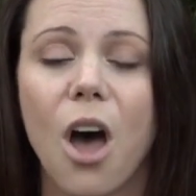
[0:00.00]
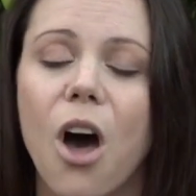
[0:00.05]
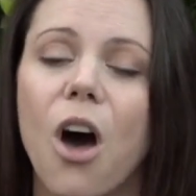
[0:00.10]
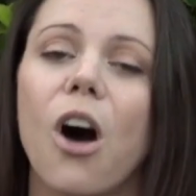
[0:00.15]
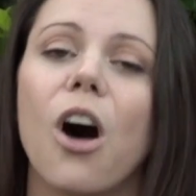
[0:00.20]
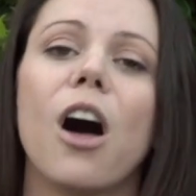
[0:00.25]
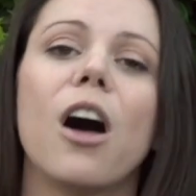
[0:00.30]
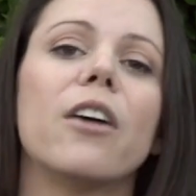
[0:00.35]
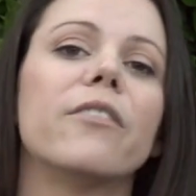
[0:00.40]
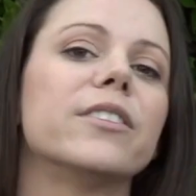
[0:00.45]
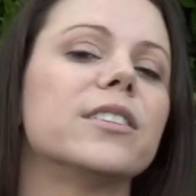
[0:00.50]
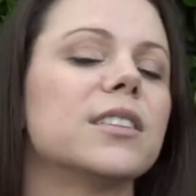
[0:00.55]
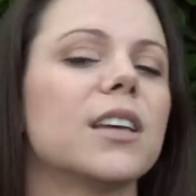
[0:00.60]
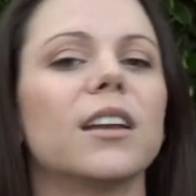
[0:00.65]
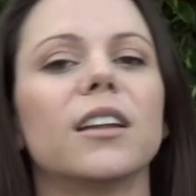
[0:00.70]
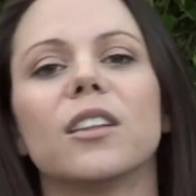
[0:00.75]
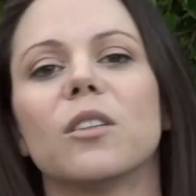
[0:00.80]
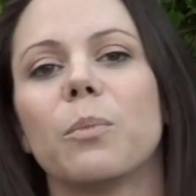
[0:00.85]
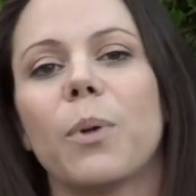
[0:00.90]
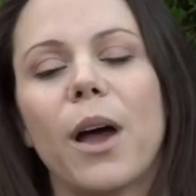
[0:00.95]
all of a
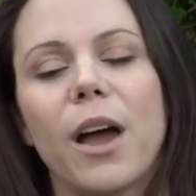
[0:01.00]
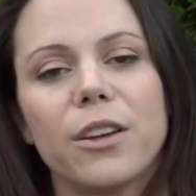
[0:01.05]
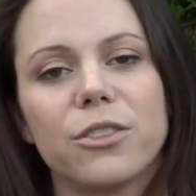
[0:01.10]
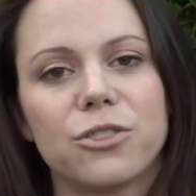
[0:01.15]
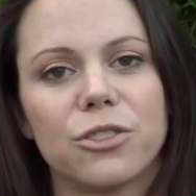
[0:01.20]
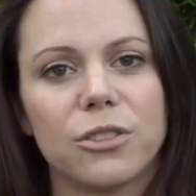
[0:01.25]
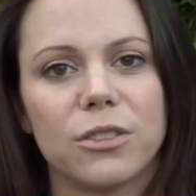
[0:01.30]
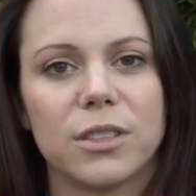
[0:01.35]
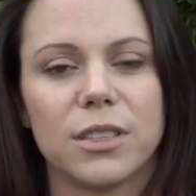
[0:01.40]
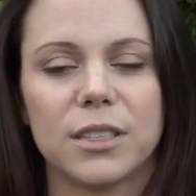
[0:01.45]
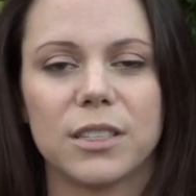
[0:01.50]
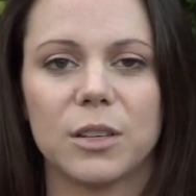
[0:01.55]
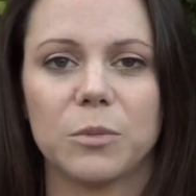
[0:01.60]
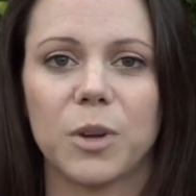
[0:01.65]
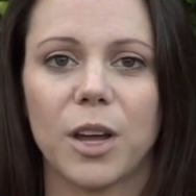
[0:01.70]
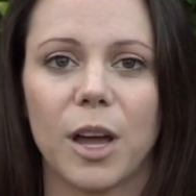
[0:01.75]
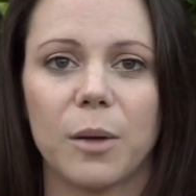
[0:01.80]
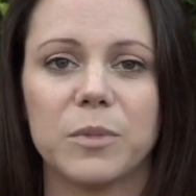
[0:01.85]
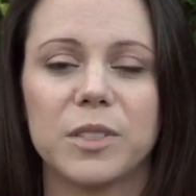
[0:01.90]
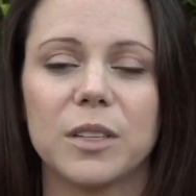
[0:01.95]
sudden the postural system
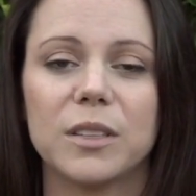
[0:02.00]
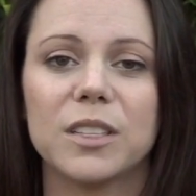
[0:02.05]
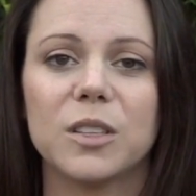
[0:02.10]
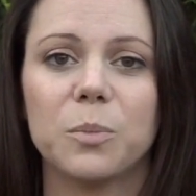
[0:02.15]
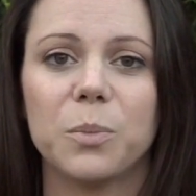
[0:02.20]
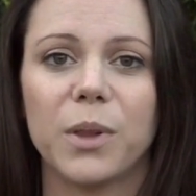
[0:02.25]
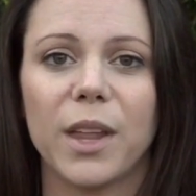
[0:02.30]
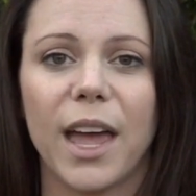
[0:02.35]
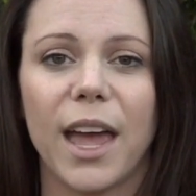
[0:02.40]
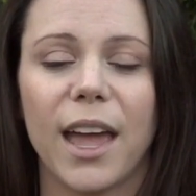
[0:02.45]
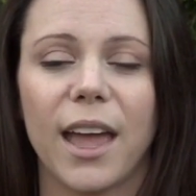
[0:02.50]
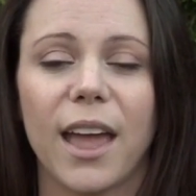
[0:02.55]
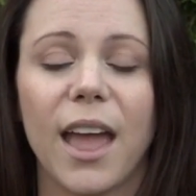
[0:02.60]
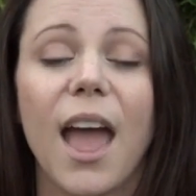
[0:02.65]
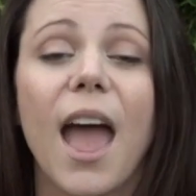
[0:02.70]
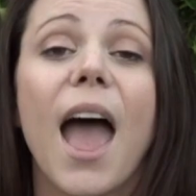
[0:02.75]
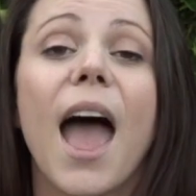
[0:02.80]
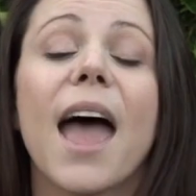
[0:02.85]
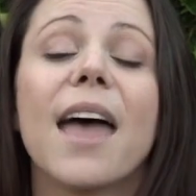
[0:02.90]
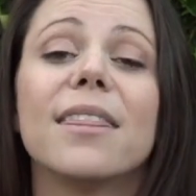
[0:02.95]
comes into play,
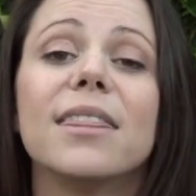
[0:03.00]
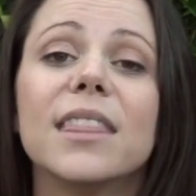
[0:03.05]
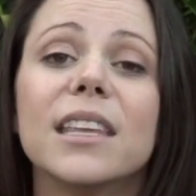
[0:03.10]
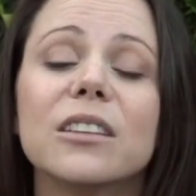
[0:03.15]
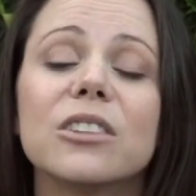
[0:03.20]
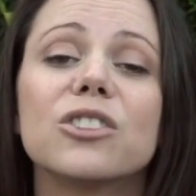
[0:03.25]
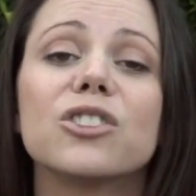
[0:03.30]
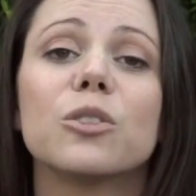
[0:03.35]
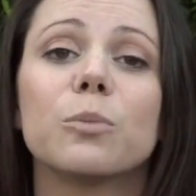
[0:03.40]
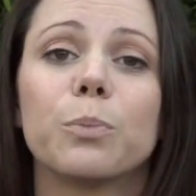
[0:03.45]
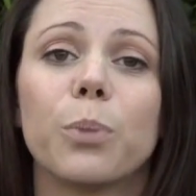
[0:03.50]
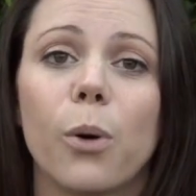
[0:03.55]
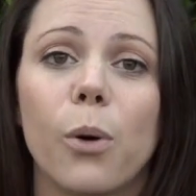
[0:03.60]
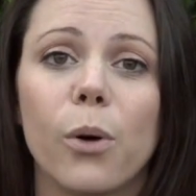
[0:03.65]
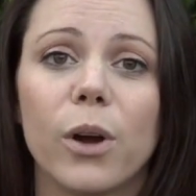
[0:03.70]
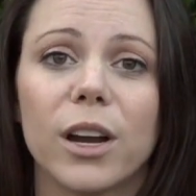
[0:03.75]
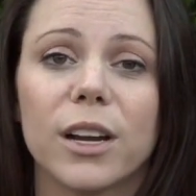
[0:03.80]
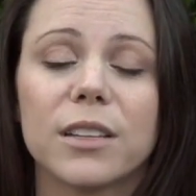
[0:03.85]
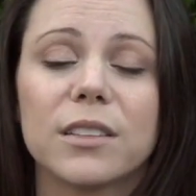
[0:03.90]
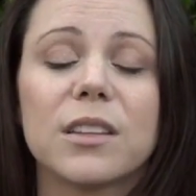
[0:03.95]
and this
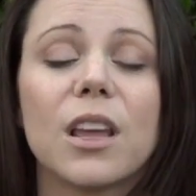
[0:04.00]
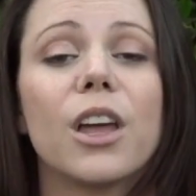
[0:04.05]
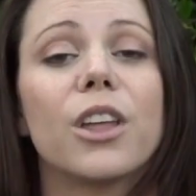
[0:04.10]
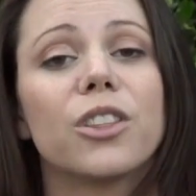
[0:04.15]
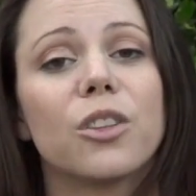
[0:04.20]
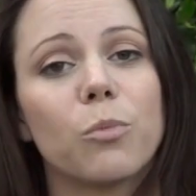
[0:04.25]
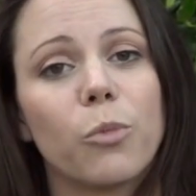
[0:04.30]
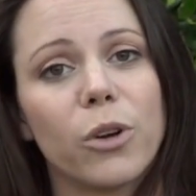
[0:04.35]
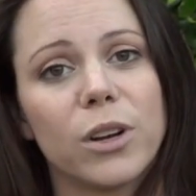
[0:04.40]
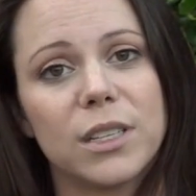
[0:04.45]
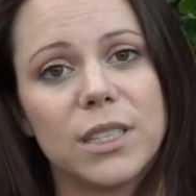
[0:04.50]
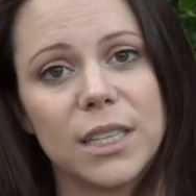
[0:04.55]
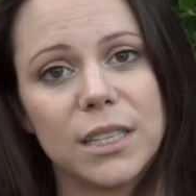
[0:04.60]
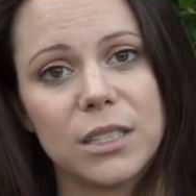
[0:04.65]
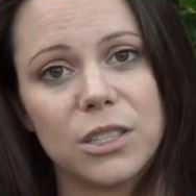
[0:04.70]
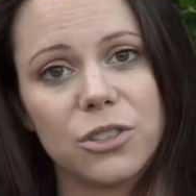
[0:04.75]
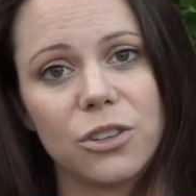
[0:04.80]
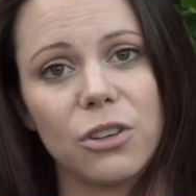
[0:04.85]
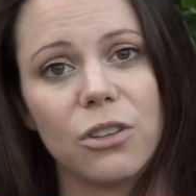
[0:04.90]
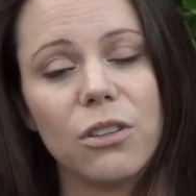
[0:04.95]
supports the more
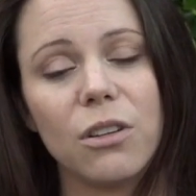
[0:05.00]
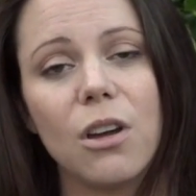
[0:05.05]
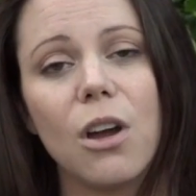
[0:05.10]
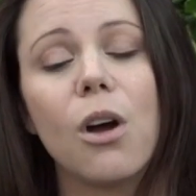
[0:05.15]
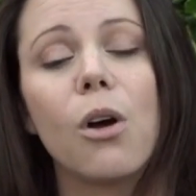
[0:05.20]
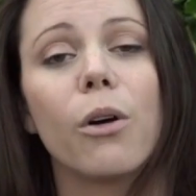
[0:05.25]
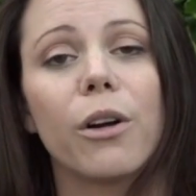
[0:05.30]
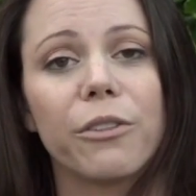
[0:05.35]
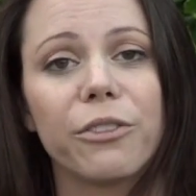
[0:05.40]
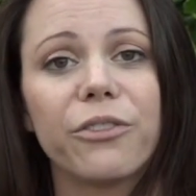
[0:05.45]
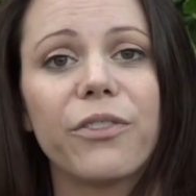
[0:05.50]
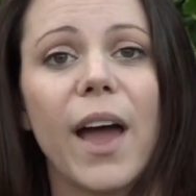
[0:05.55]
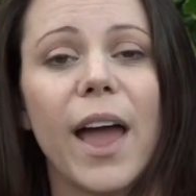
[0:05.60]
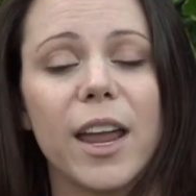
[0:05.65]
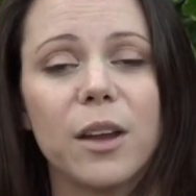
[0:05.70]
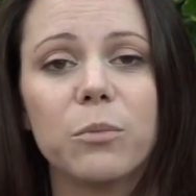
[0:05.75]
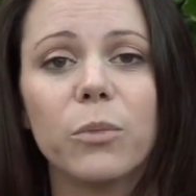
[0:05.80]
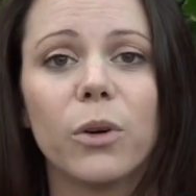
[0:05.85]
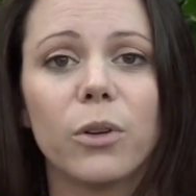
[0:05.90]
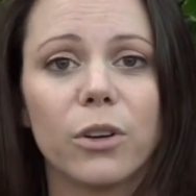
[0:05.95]
distal or
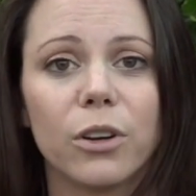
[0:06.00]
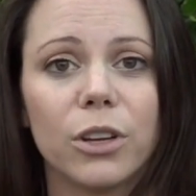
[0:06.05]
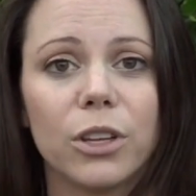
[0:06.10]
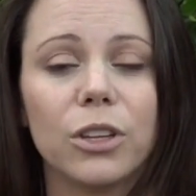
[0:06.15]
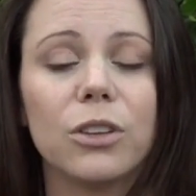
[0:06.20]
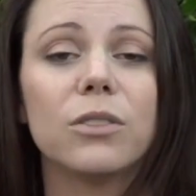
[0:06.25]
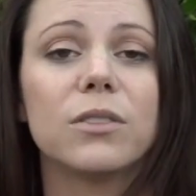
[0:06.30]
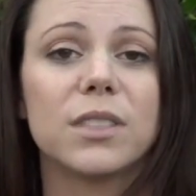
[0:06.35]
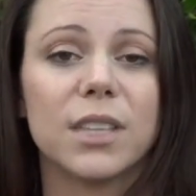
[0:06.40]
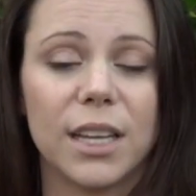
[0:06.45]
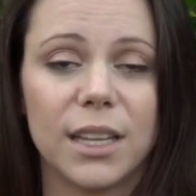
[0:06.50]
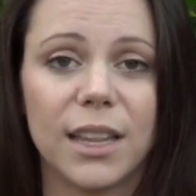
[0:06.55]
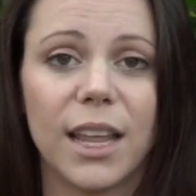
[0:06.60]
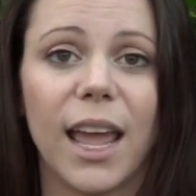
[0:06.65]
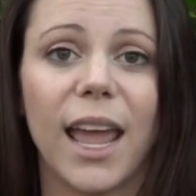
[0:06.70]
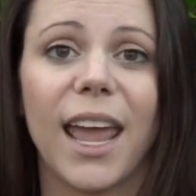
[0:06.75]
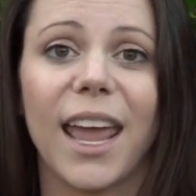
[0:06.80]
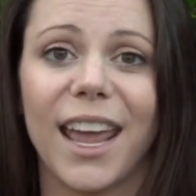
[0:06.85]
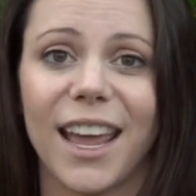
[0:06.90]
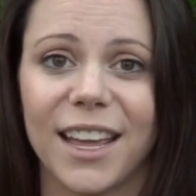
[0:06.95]
fine motor use in the
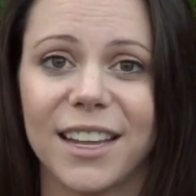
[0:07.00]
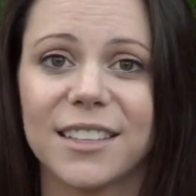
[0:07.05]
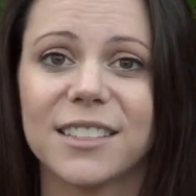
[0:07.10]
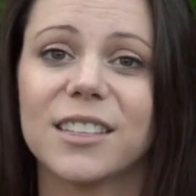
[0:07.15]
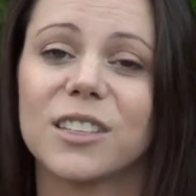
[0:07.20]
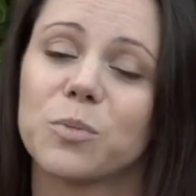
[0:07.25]
hands.